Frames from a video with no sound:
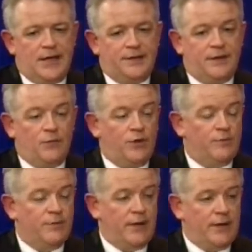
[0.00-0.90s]
I think what
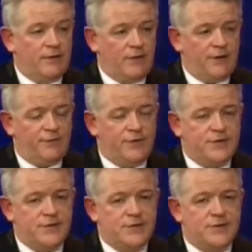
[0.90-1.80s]
you're making
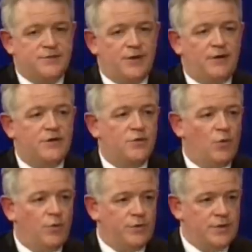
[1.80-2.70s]
references is various
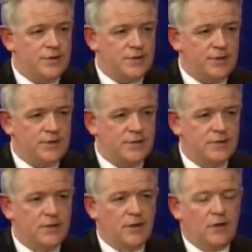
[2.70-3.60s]

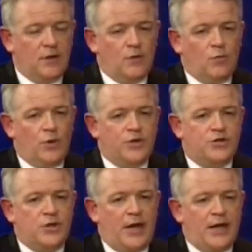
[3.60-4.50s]
ordinances
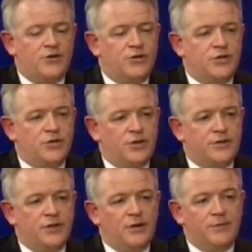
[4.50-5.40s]
which actually
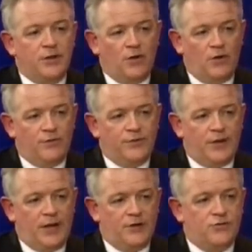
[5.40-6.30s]
try to go
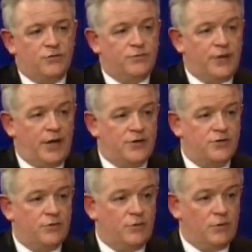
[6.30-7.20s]
beyond the actual
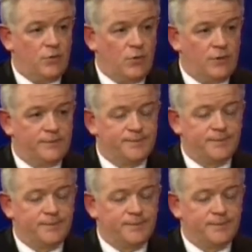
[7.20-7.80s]
national law.